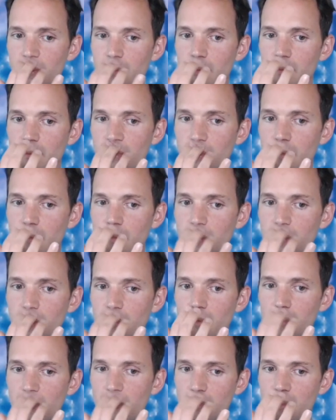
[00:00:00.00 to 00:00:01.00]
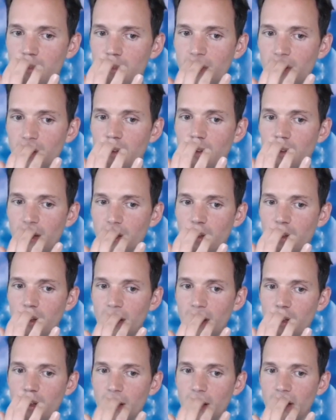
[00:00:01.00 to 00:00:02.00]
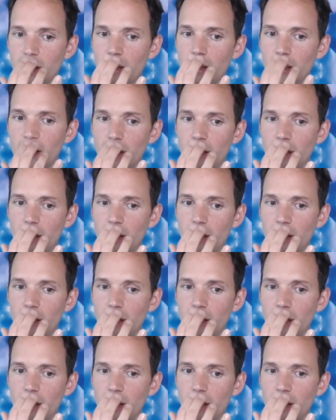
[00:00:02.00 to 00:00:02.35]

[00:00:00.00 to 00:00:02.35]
It's safe to receive again.